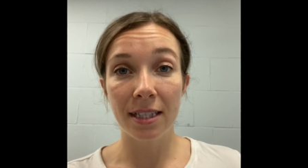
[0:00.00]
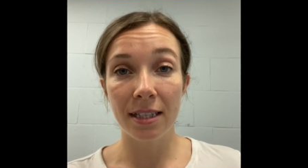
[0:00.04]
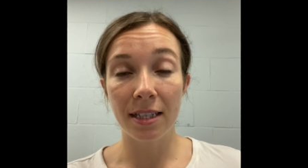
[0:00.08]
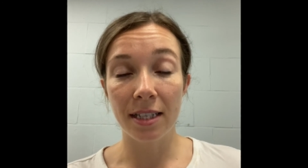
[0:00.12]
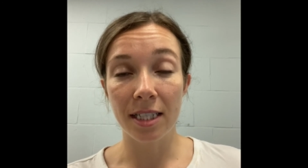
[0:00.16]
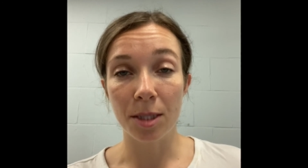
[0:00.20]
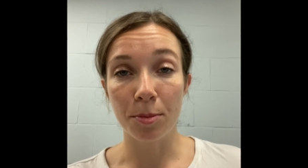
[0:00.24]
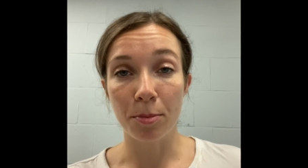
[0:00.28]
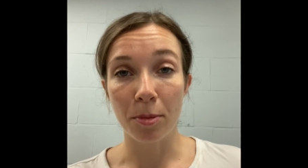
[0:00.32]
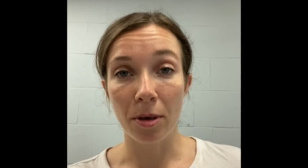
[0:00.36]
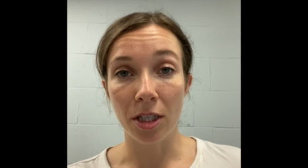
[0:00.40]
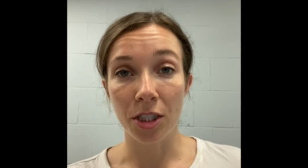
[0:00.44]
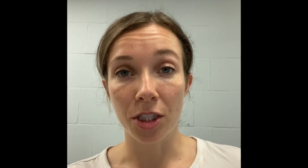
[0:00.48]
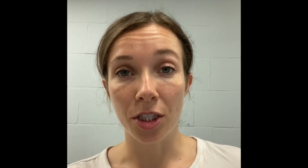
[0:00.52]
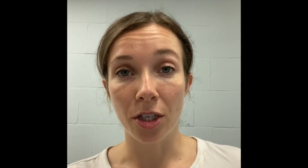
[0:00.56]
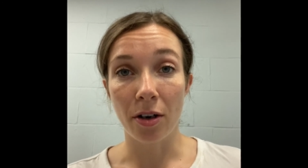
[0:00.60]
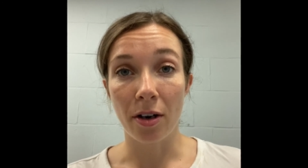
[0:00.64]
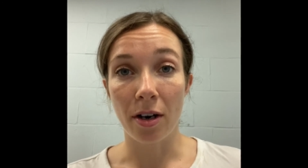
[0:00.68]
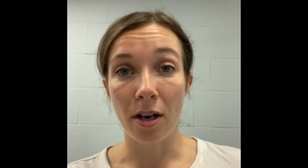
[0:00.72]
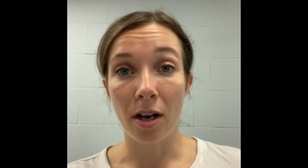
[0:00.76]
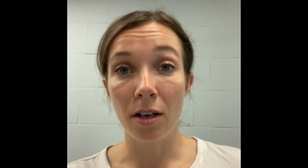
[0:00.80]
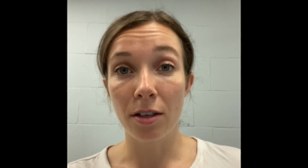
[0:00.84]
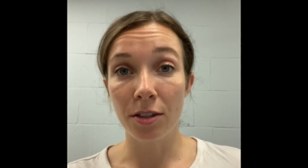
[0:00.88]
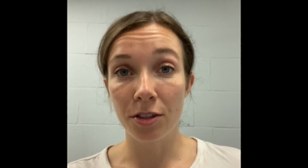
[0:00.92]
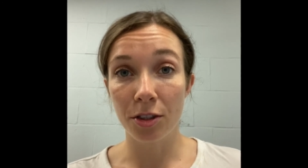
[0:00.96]
in this march are
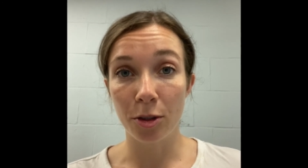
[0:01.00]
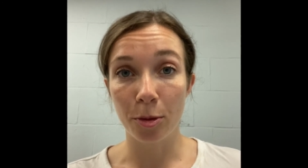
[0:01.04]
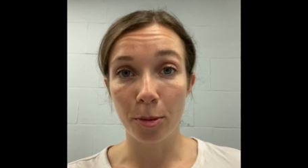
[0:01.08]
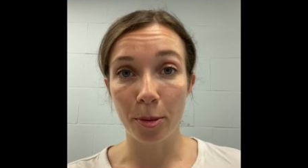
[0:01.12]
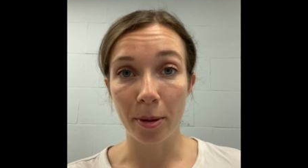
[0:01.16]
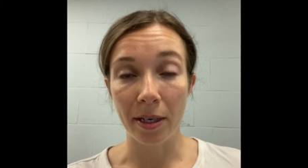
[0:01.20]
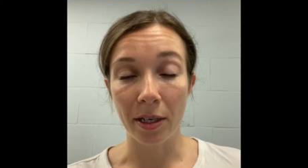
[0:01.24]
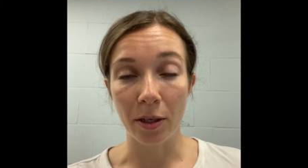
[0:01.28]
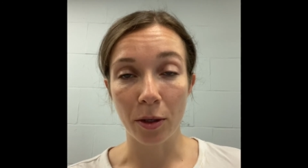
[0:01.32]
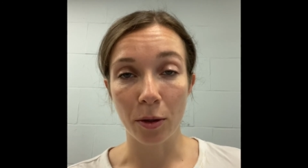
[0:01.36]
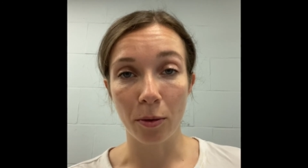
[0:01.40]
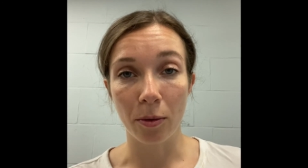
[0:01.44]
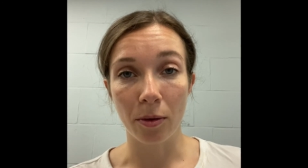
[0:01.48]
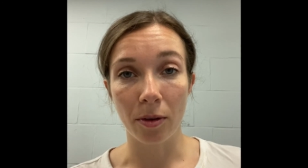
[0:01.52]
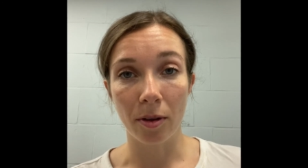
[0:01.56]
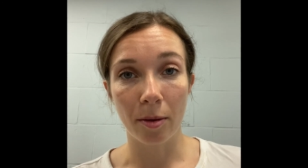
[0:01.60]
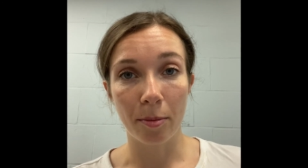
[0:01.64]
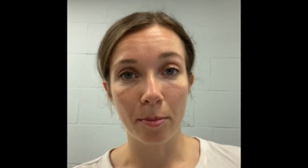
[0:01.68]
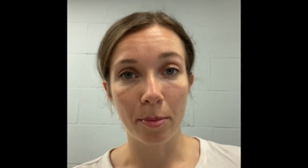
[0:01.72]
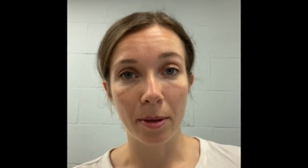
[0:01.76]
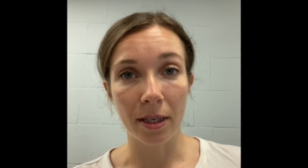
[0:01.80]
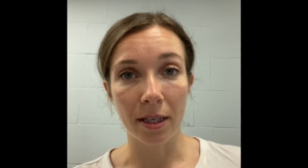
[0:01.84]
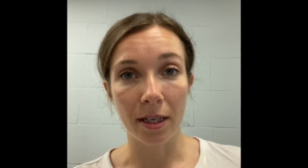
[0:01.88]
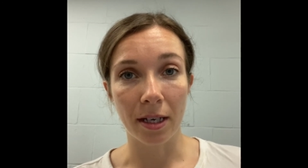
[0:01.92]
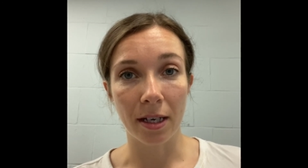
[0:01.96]
also pretty cool
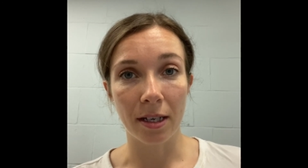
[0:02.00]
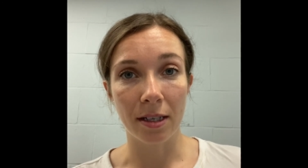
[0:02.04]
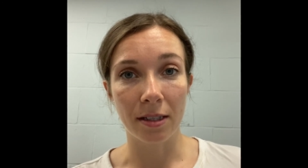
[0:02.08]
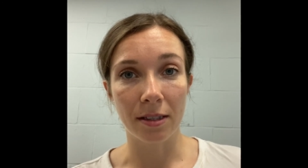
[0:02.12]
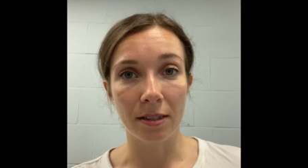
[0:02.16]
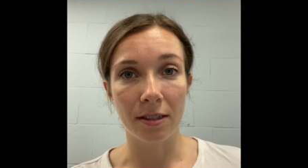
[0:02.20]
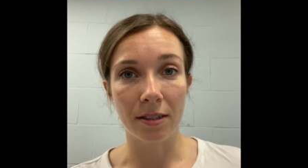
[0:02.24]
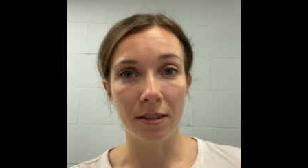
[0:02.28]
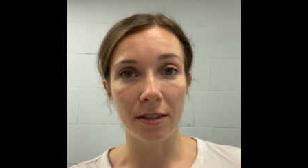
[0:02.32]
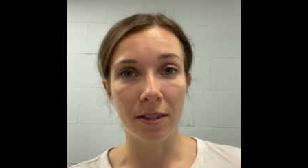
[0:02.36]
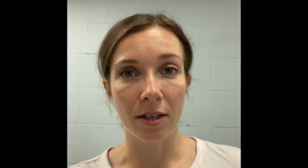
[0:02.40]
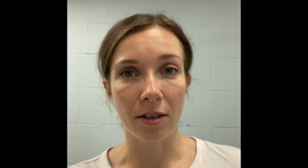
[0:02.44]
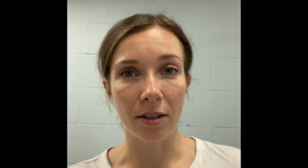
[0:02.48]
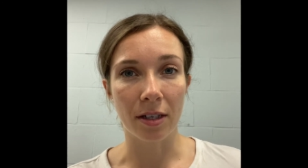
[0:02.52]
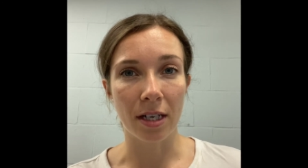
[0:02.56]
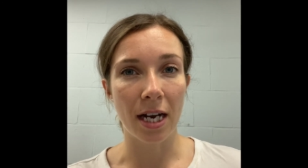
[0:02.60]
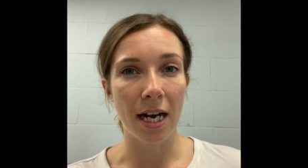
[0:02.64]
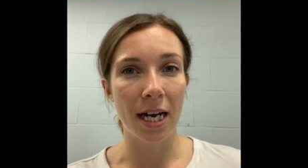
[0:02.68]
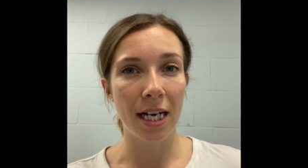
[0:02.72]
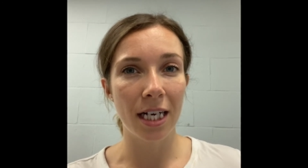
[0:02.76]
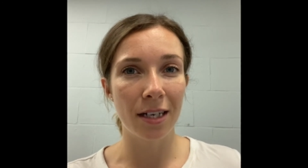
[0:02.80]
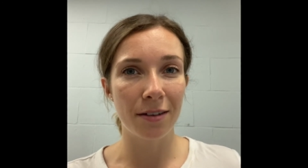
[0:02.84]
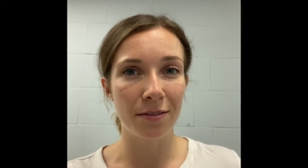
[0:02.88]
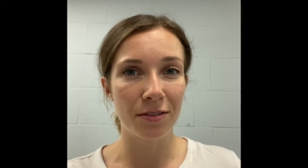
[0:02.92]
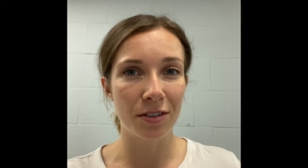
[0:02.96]
because they're
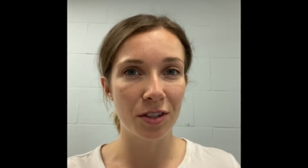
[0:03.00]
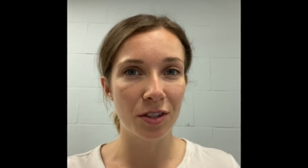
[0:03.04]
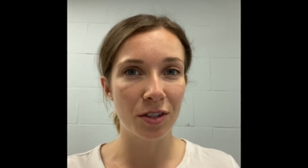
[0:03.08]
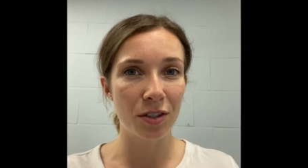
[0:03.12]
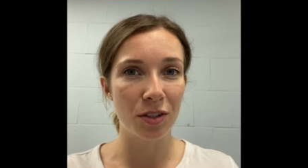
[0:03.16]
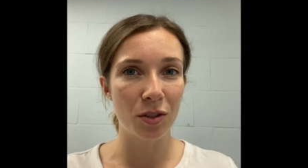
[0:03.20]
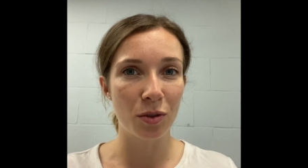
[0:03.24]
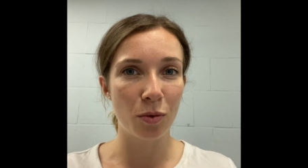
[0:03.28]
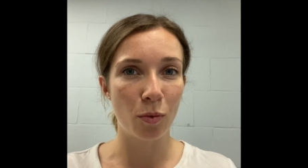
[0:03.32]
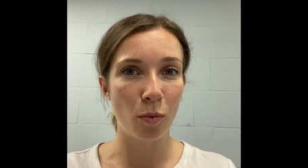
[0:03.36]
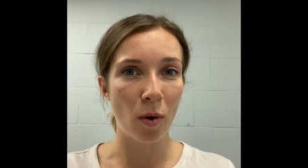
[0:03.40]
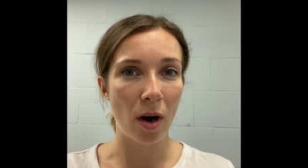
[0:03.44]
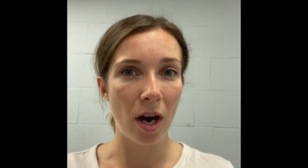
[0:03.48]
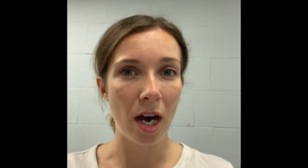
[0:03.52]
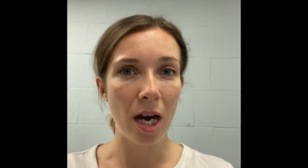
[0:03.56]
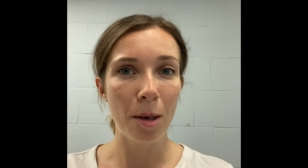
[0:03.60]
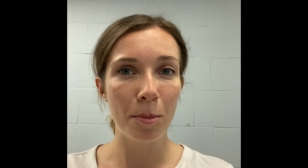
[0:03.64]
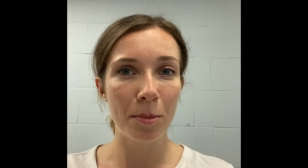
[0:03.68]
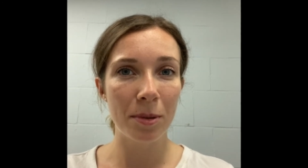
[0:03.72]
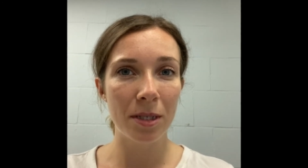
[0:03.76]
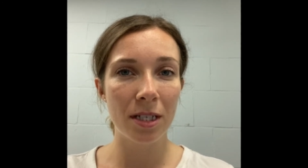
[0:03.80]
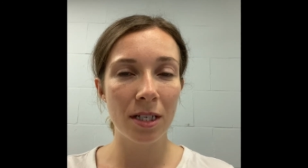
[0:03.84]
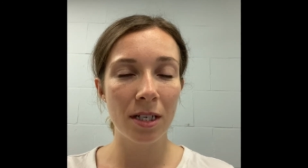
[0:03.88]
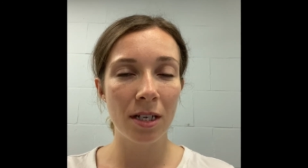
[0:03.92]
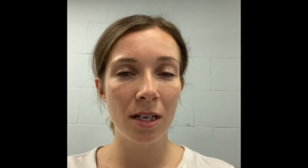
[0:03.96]
kind of
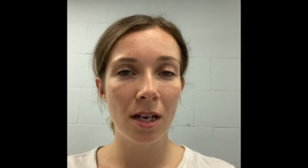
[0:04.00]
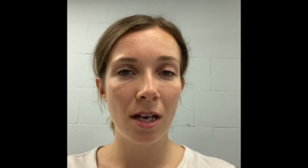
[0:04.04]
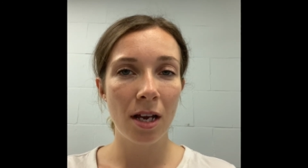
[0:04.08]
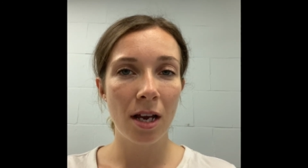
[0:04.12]
swapped.